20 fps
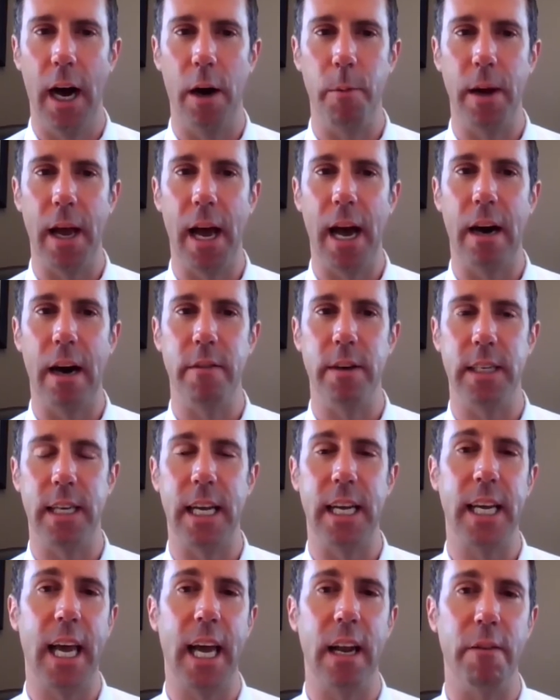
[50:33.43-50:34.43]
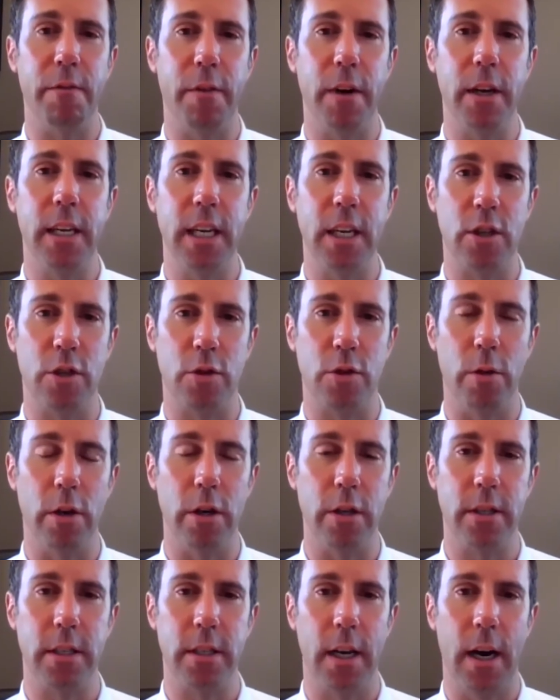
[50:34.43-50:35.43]
we have a dedicated funding
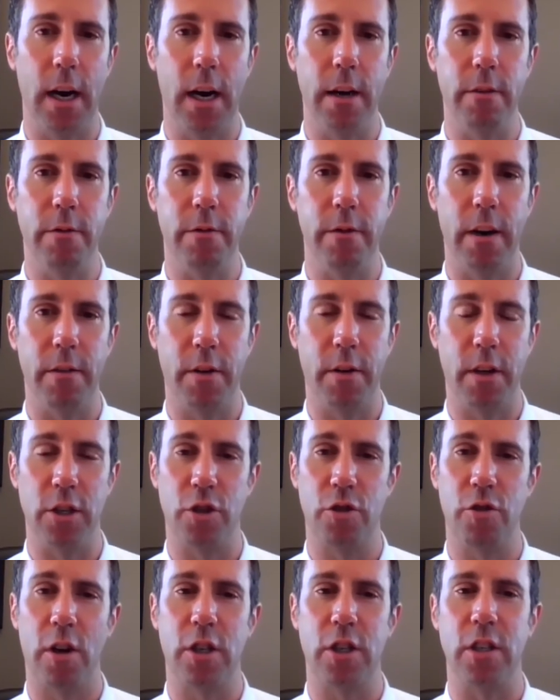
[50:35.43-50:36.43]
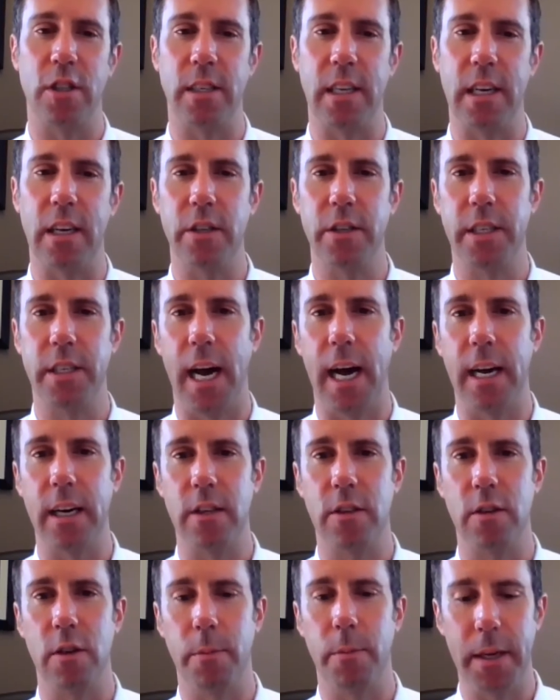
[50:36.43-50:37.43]
source of construction sales
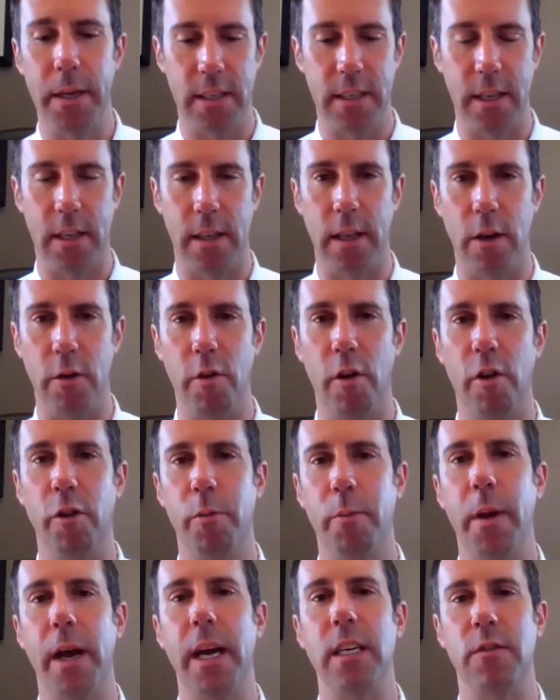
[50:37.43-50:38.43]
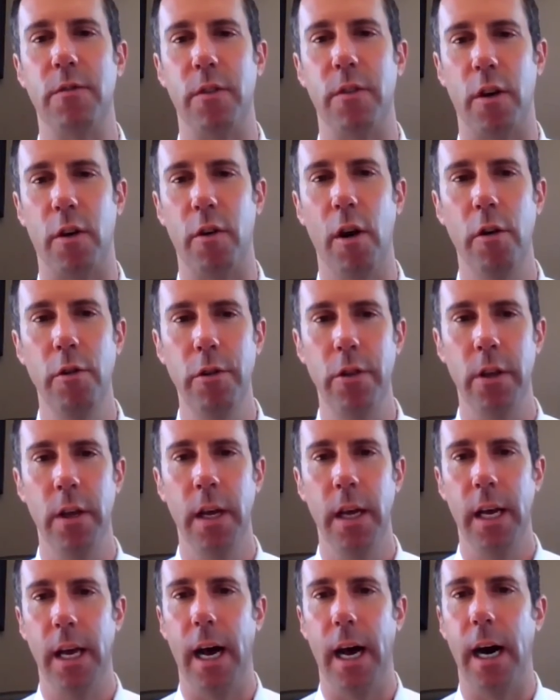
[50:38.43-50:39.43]
tax. So basically growth pays for growth,
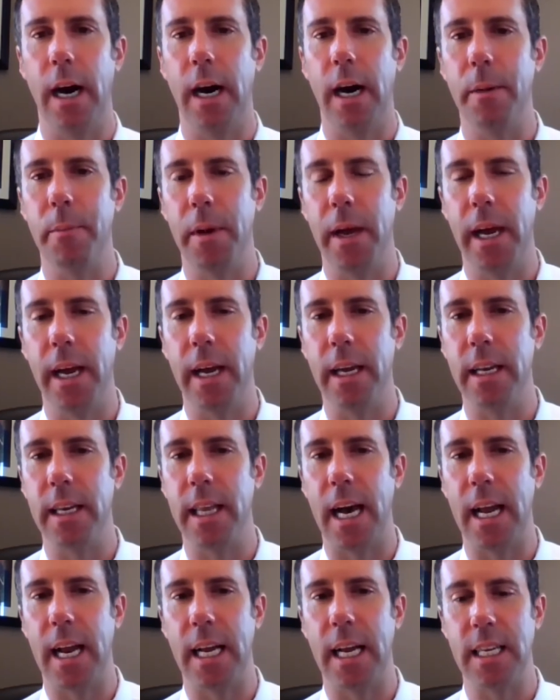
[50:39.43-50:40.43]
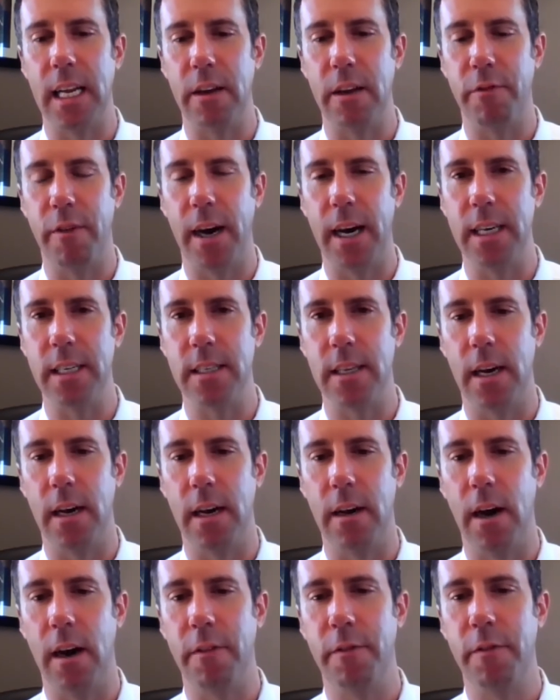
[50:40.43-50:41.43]
and that identifies
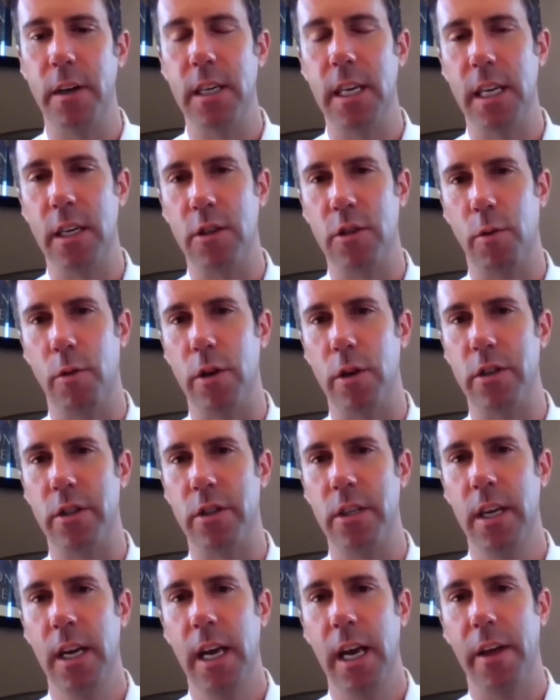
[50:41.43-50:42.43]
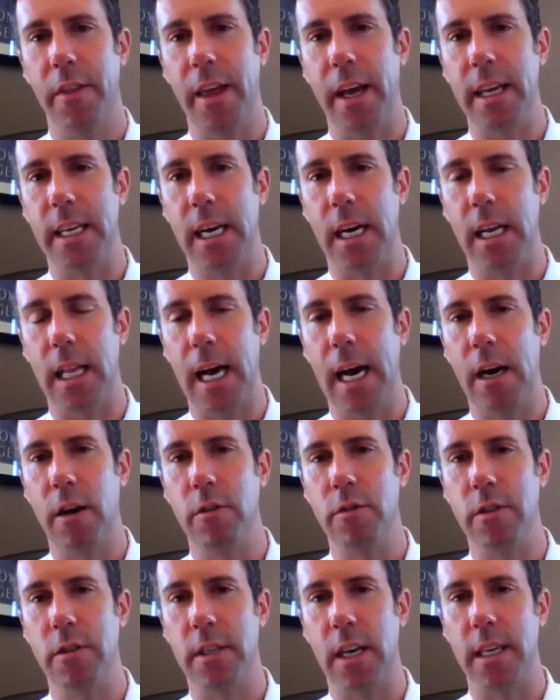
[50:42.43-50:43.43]
a funding source that
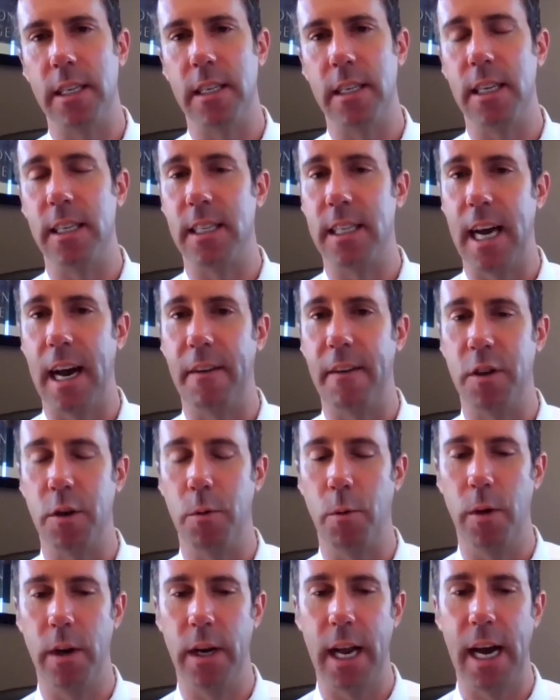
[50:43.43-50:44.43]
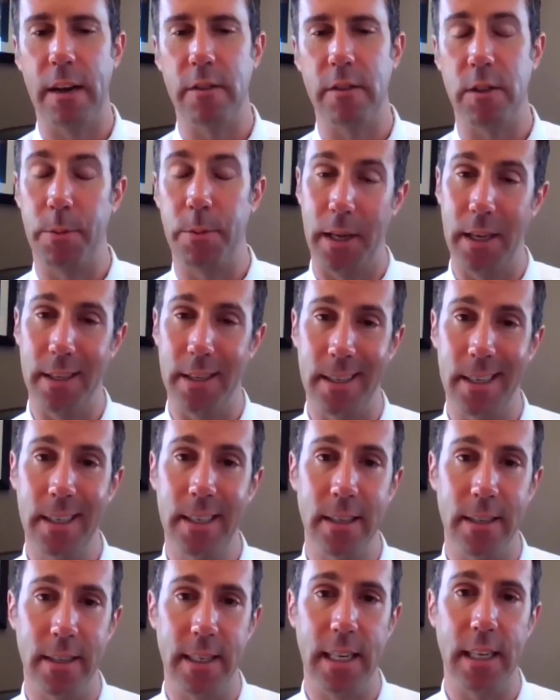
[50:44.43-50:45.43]
allows city staff to, one, have some
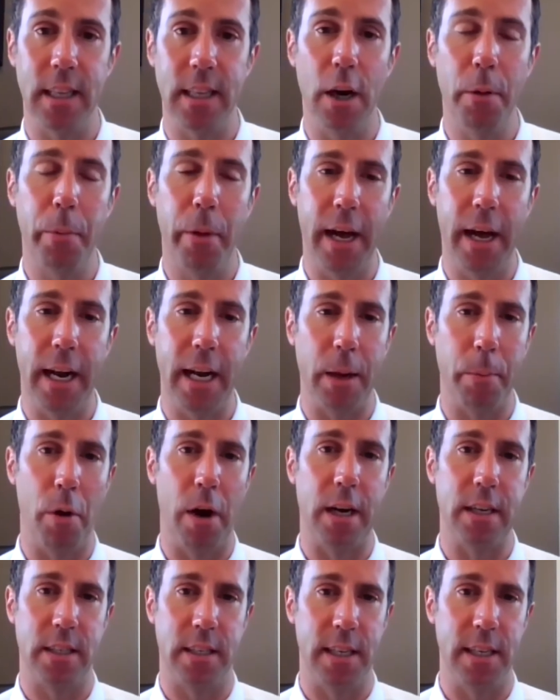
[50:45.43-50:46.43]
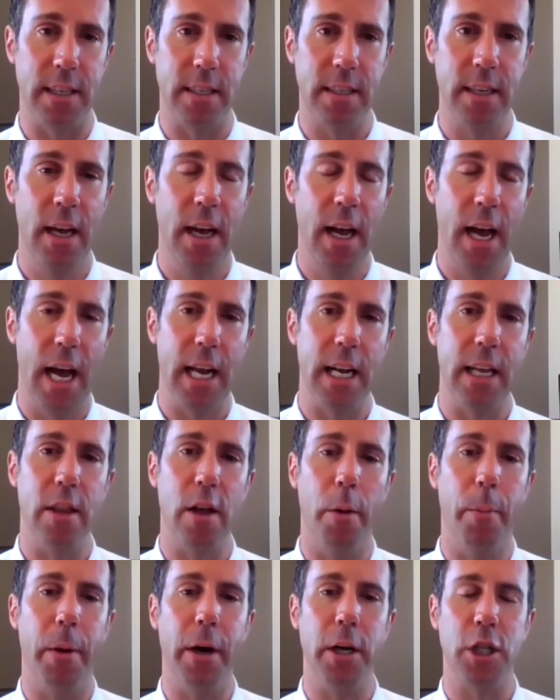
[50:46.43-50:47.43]
consistency in their planning process and in
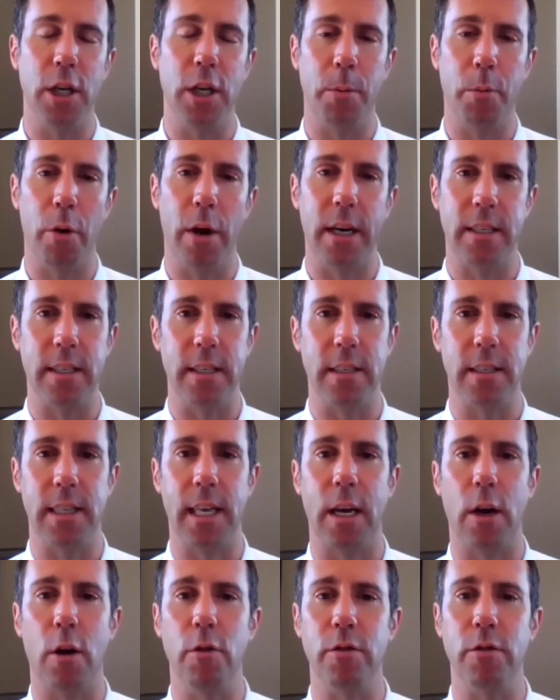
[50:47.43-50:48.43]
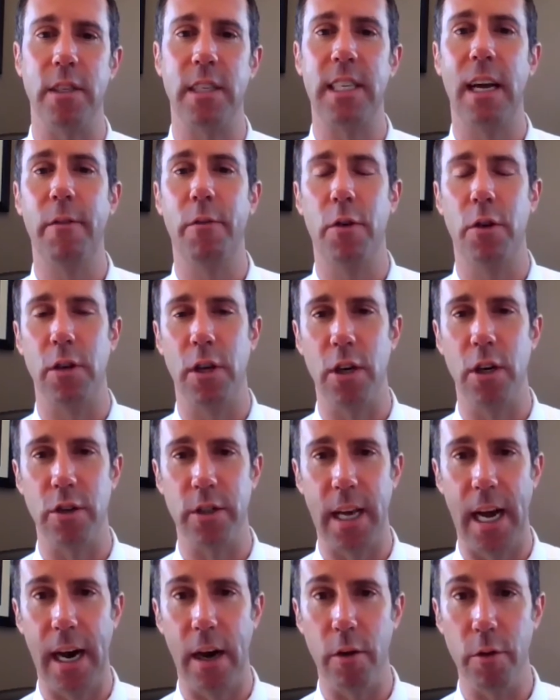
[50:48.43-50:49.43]
their budgeting process that goes several years
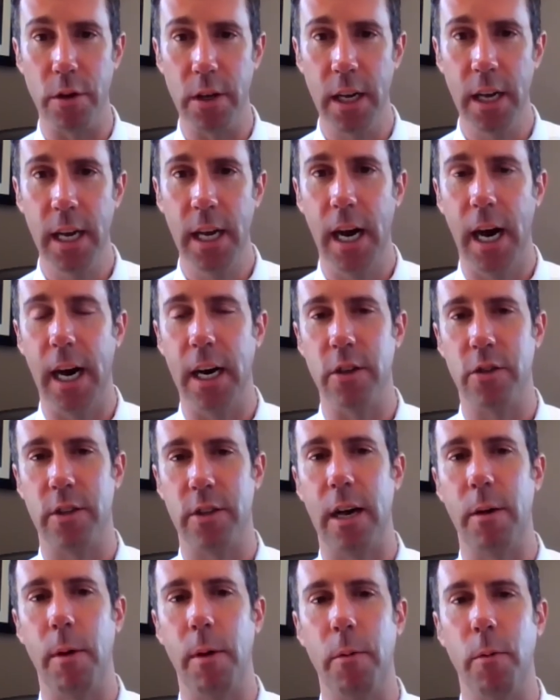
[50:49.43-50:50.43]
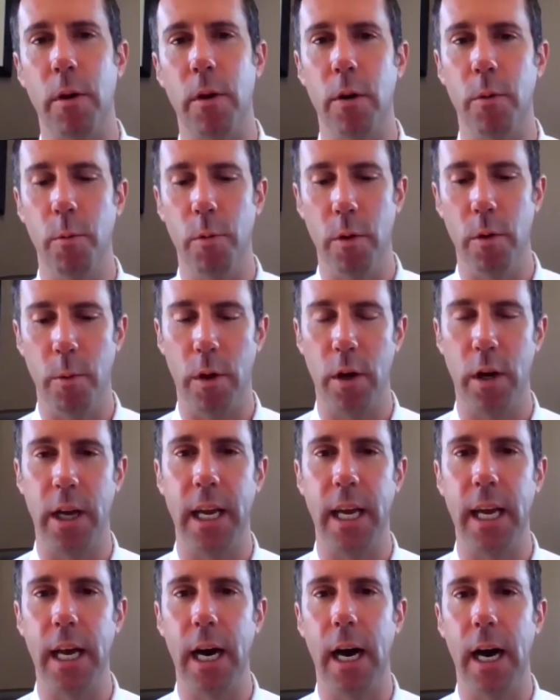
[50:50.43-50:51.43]
out. So that way we're
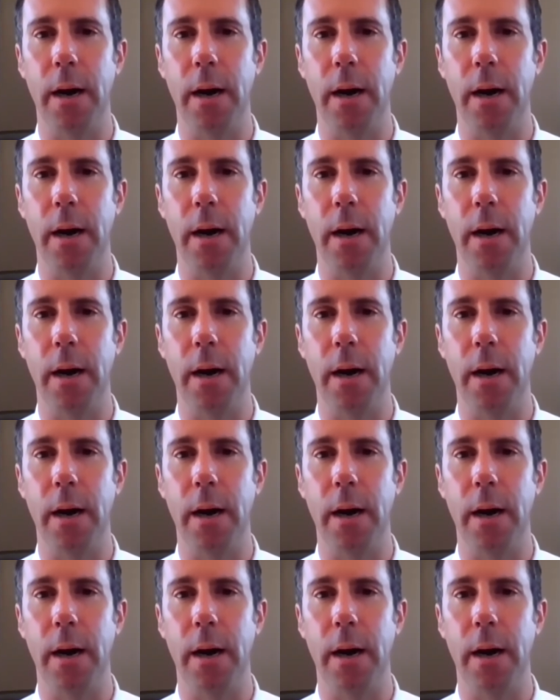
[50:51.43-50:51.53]
working